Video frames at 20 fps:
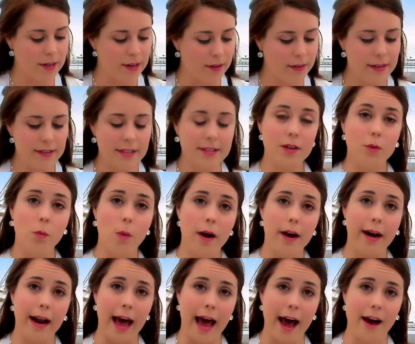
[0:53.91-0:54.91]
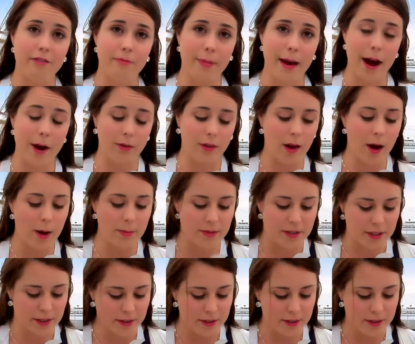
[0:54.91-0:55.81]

Now, this is a 1.5 pound lobster.